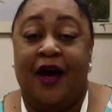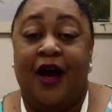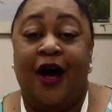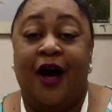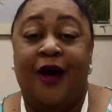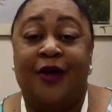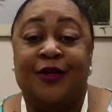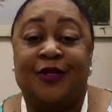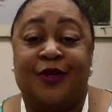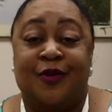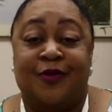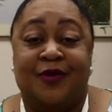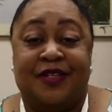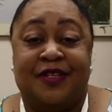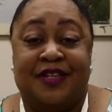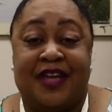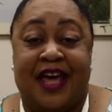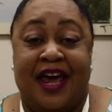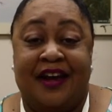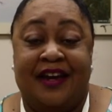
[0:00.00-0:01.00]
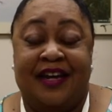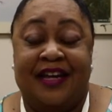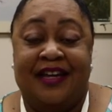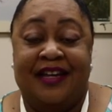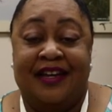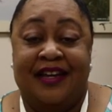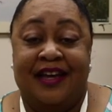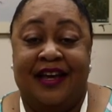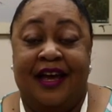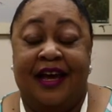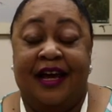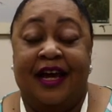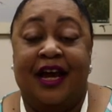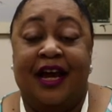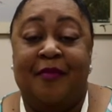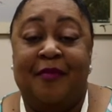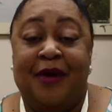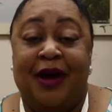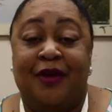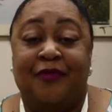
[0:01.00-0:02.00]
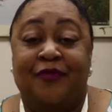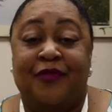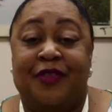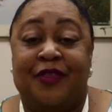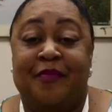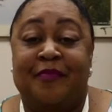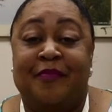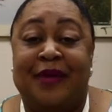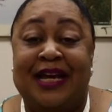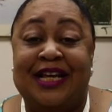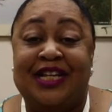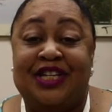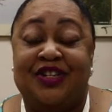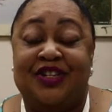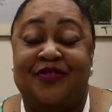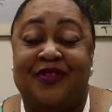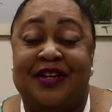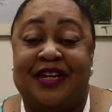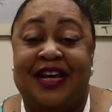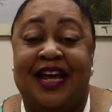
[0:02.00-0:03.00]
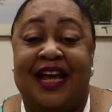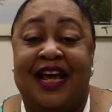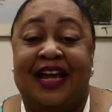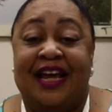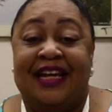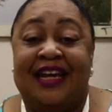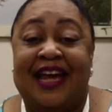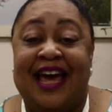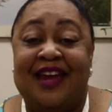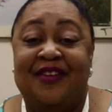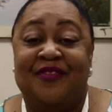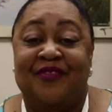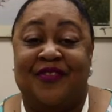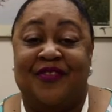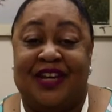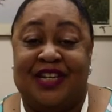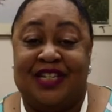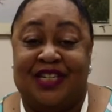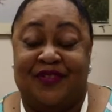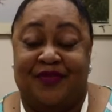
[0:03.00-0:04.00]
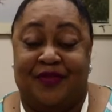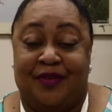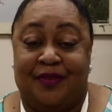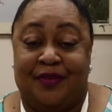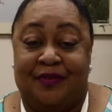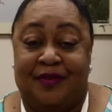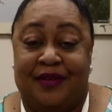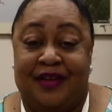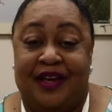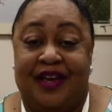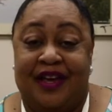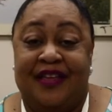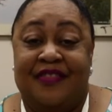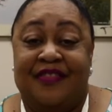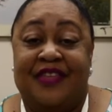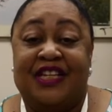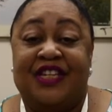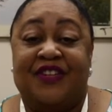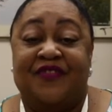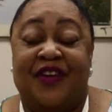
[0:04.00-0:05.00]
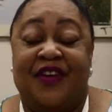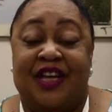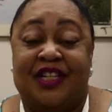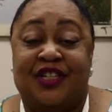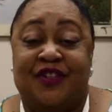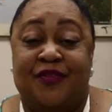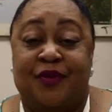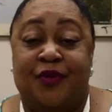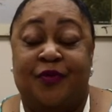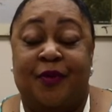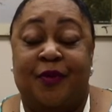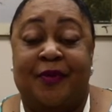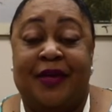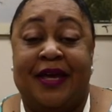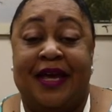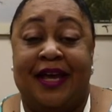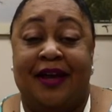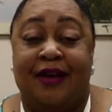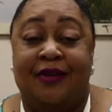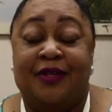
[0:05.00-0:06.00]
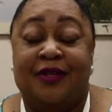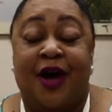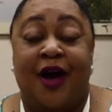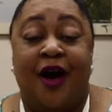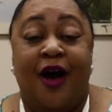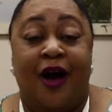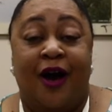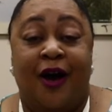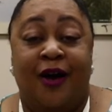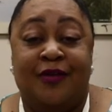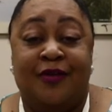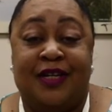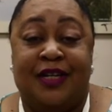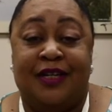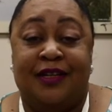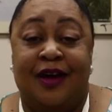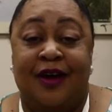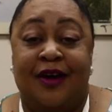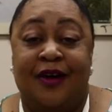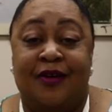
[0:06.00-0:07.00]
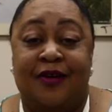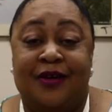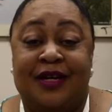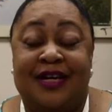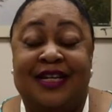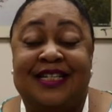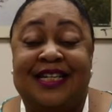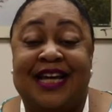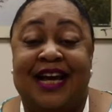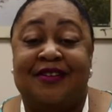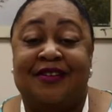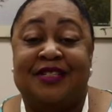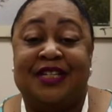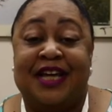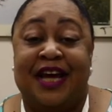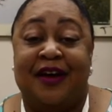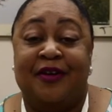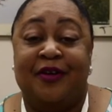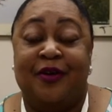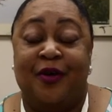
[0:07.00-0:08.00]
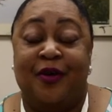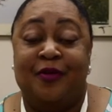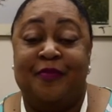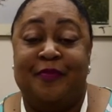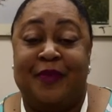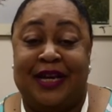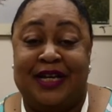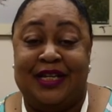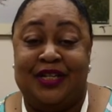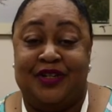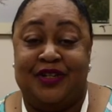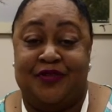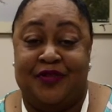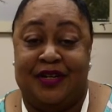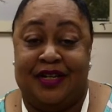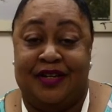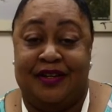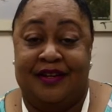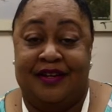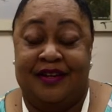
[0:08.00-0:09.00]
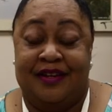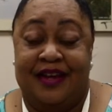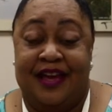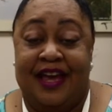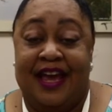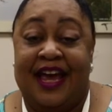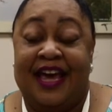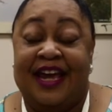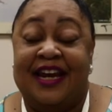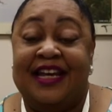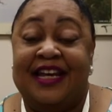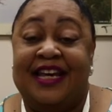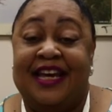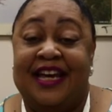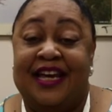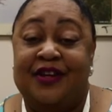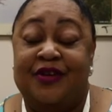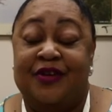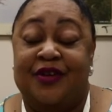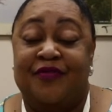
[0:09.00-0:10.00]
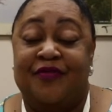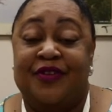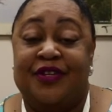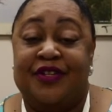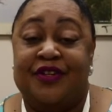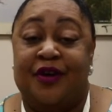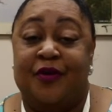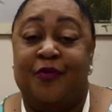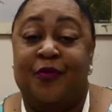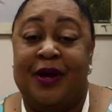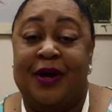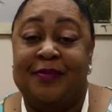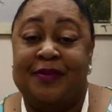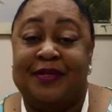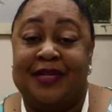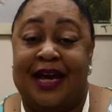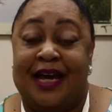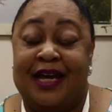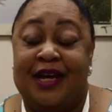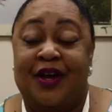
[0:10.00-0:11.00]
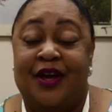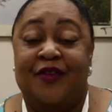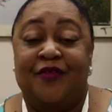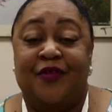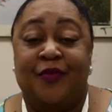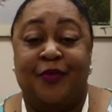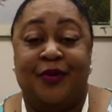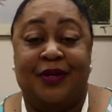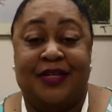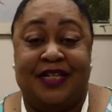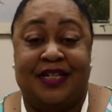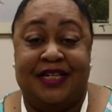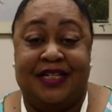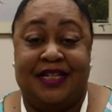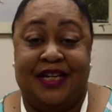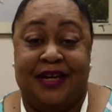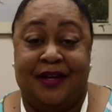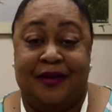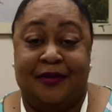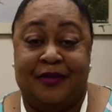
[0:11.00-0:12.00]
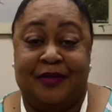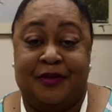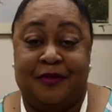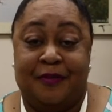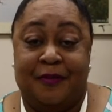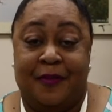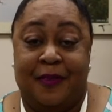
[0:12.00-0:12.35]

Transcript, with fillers: Also on Saturday, come out for the Main Street Latin Festival. This festival will be held all day long downtown on Main Street. And again, you can visit our website for more details.